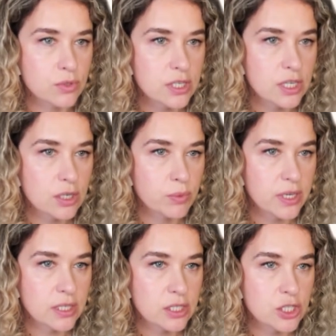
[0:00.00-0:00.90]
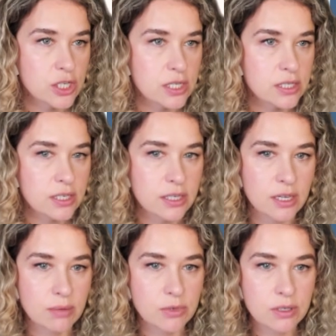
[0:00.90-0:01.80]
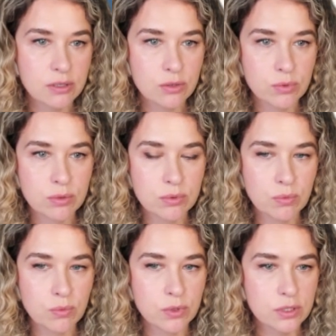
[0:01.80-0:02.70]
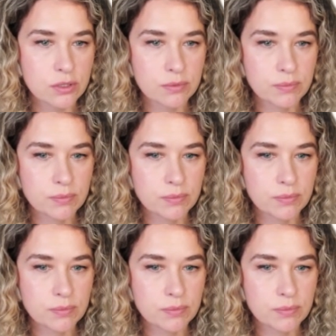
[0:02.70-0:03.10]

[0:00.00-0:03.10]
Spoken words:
Here we can adjust the camera the way we want.